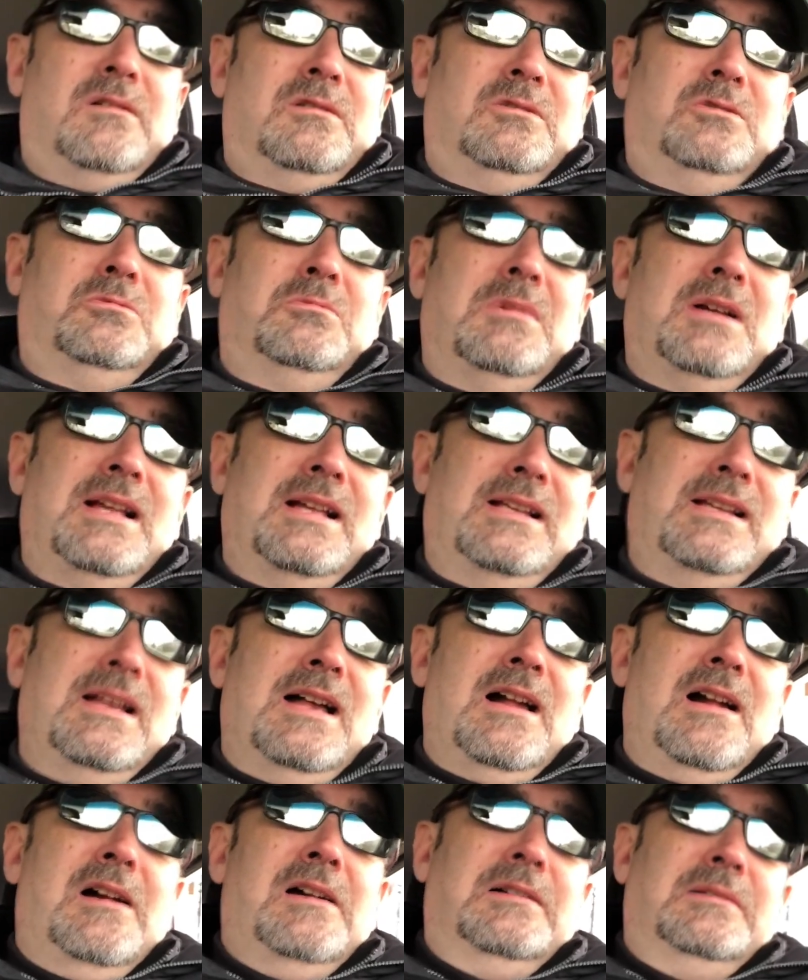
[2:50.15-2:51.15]
Oh my
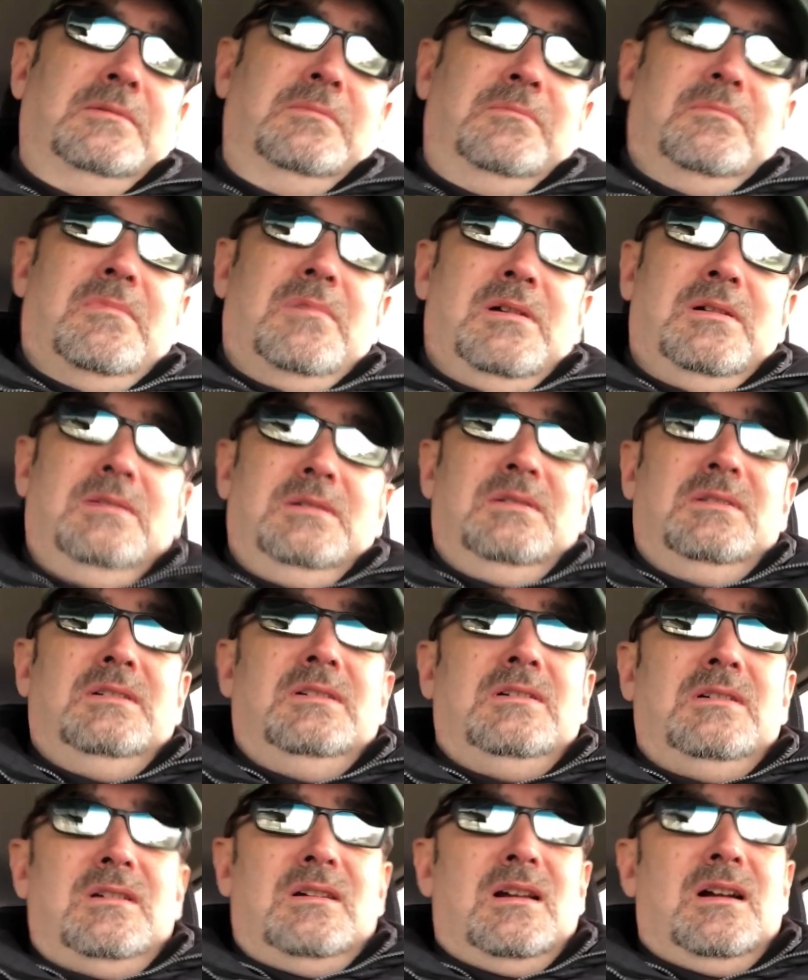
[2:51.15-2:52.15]
God.
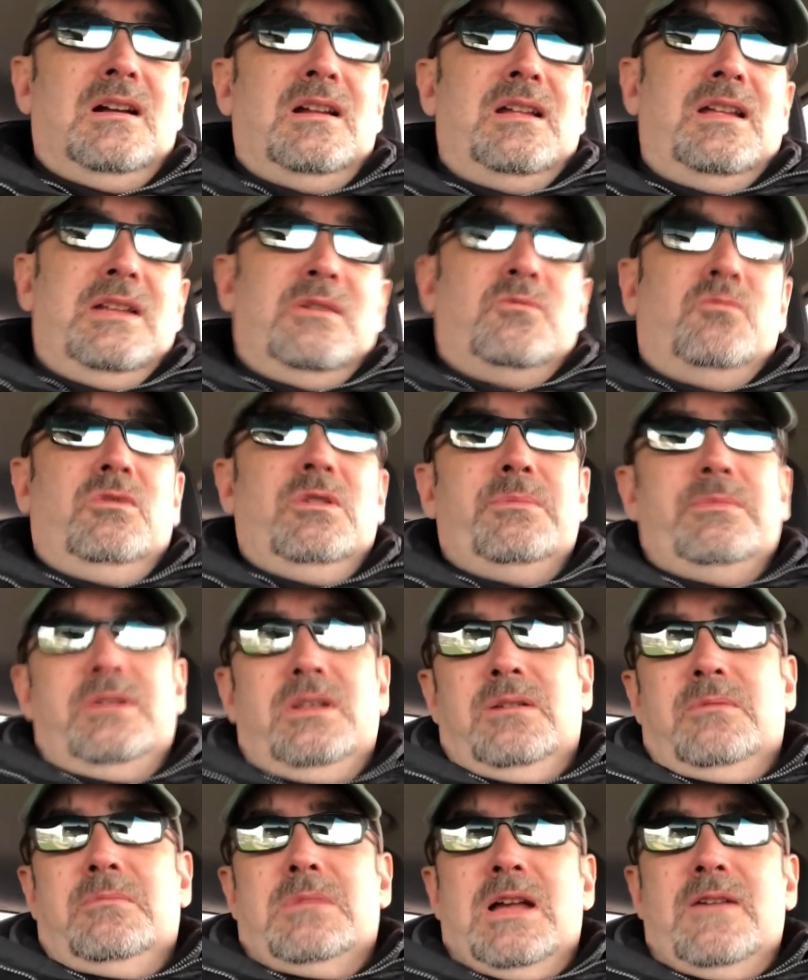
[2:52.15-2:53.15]
I had women,
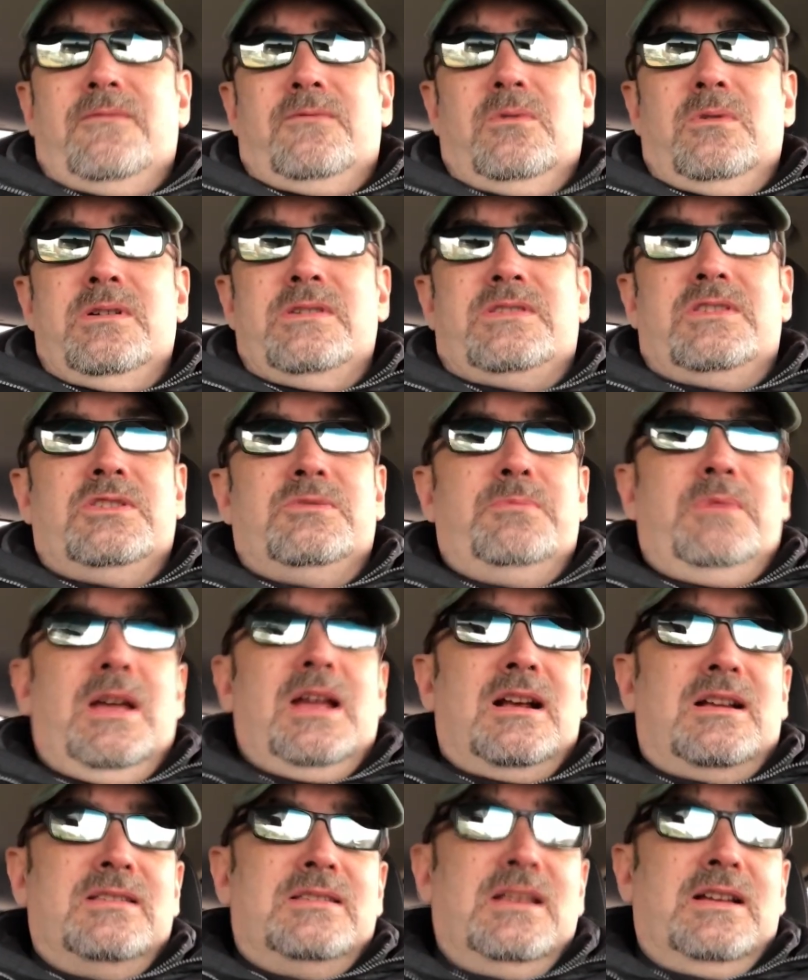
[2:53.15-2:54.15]
now my voice is
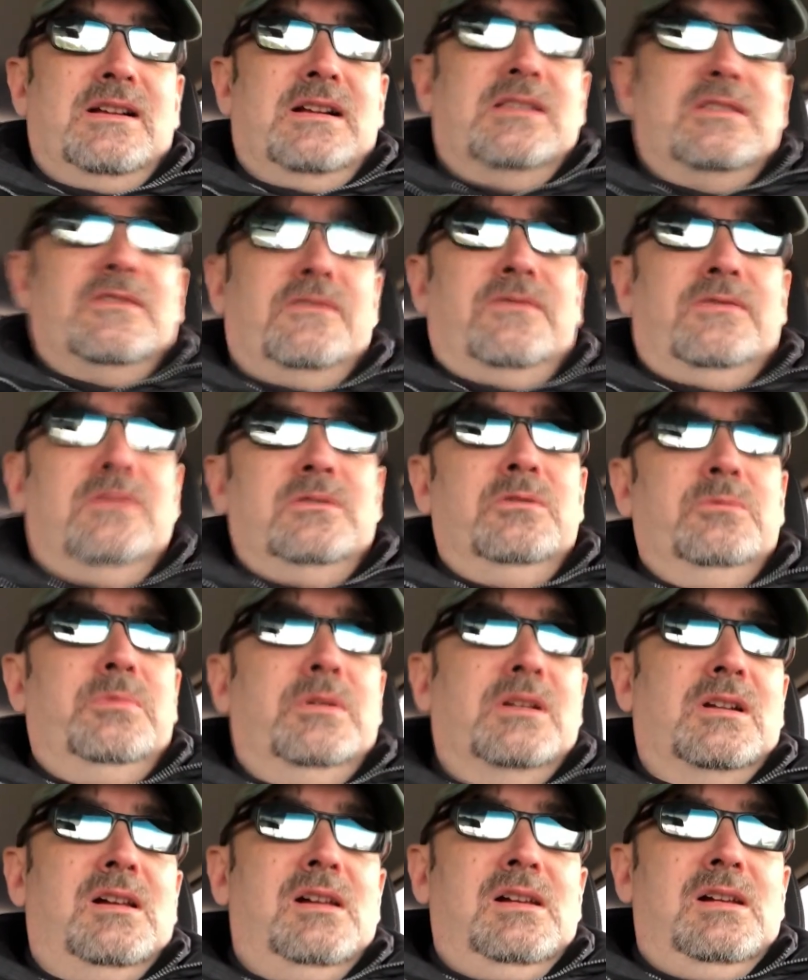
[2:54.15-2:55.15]
bad because I got the flu,
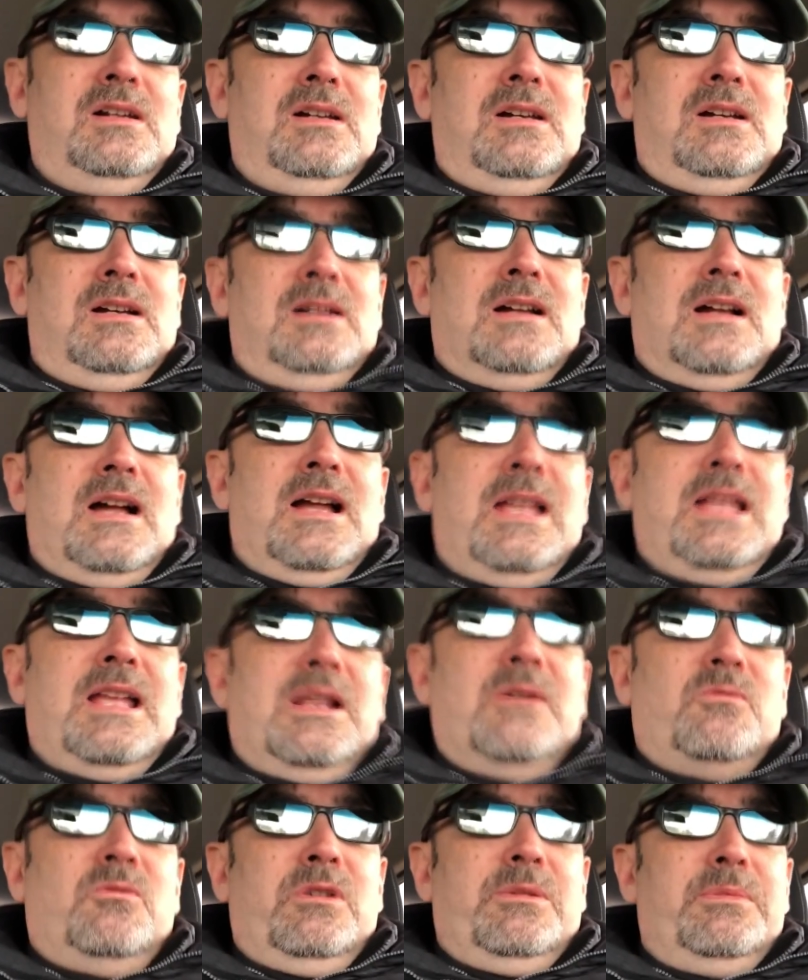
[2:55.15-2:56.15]
but I
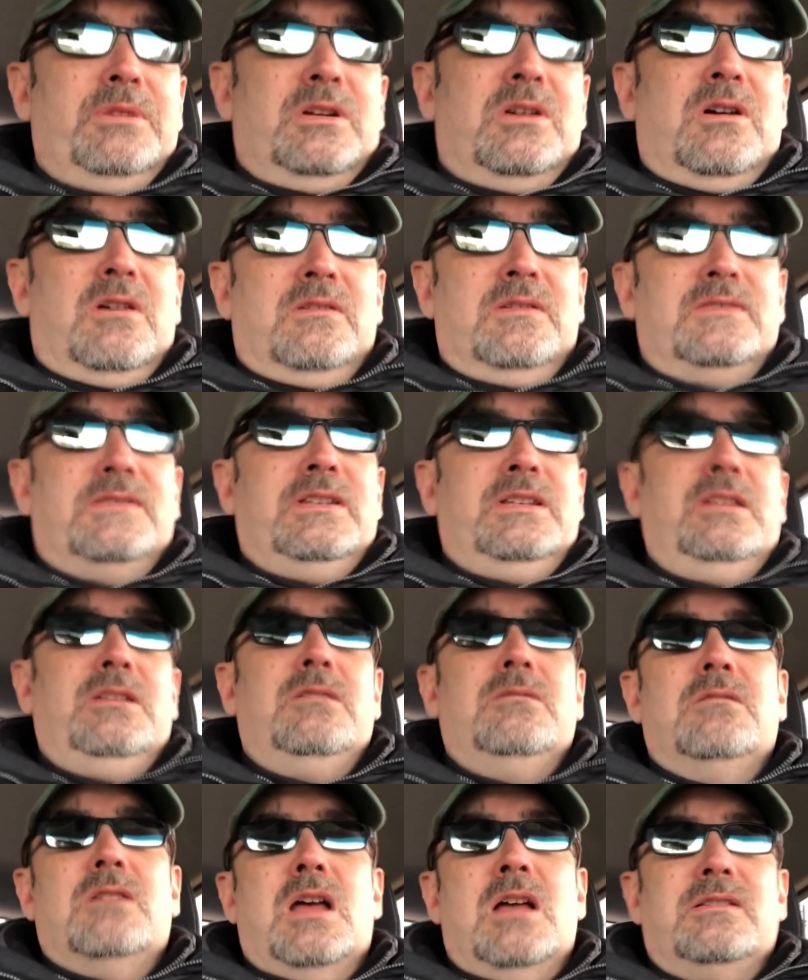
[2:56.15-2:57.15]
had women calling and said, Do
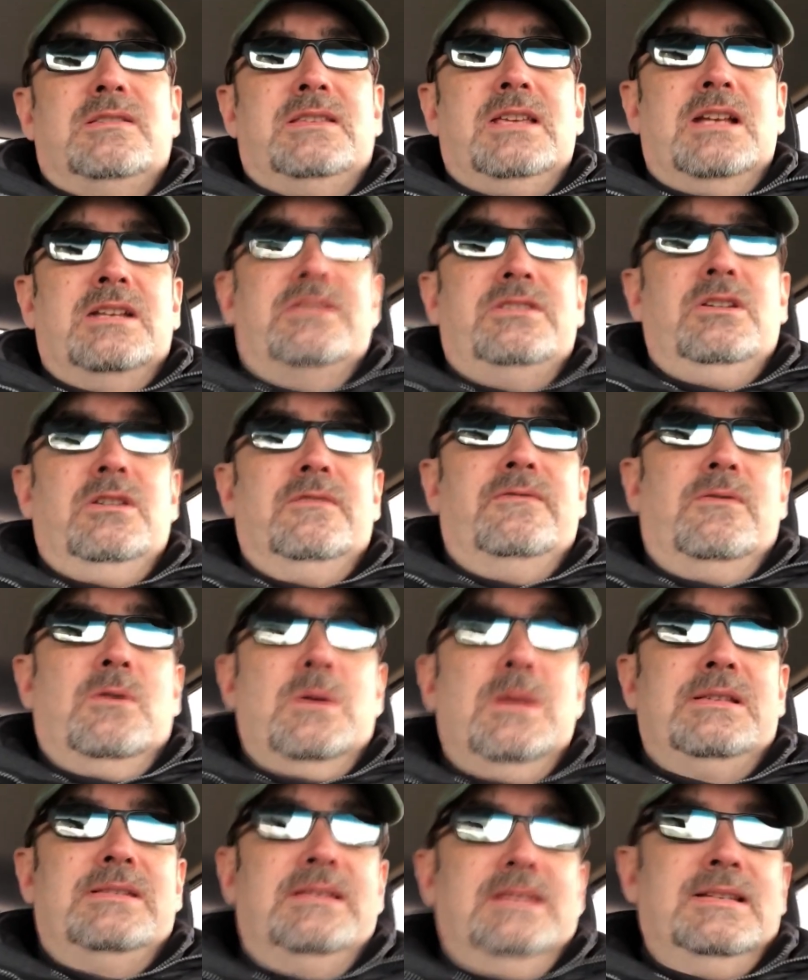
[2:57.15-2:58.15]
you know how sexy your
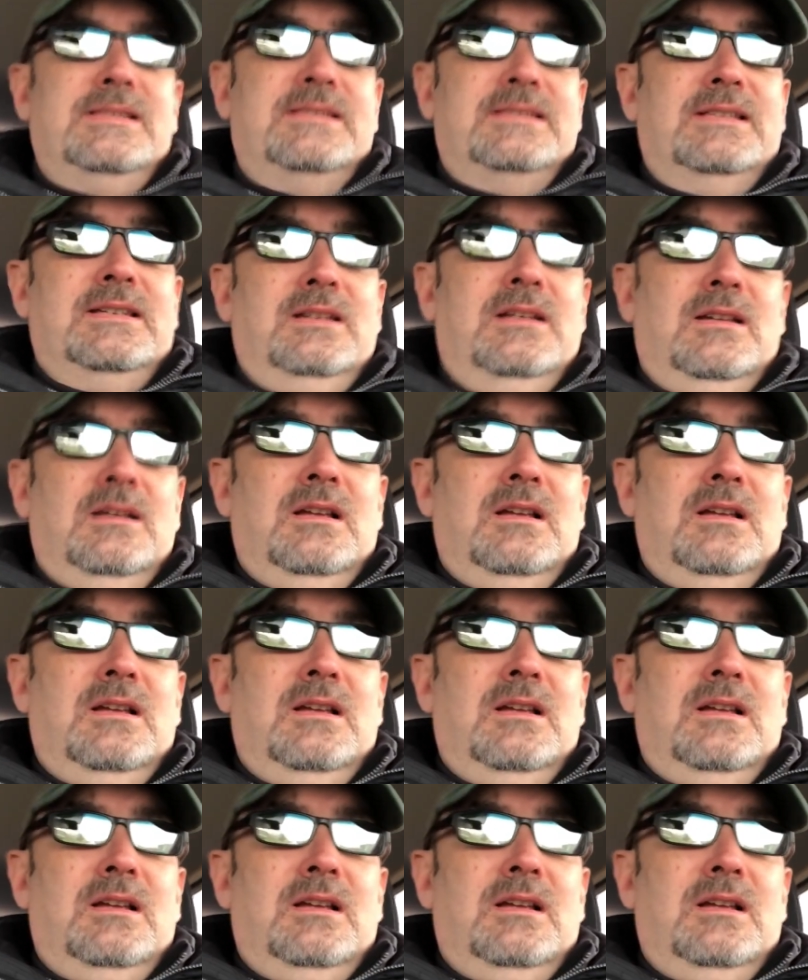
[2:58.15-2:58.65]
voice is?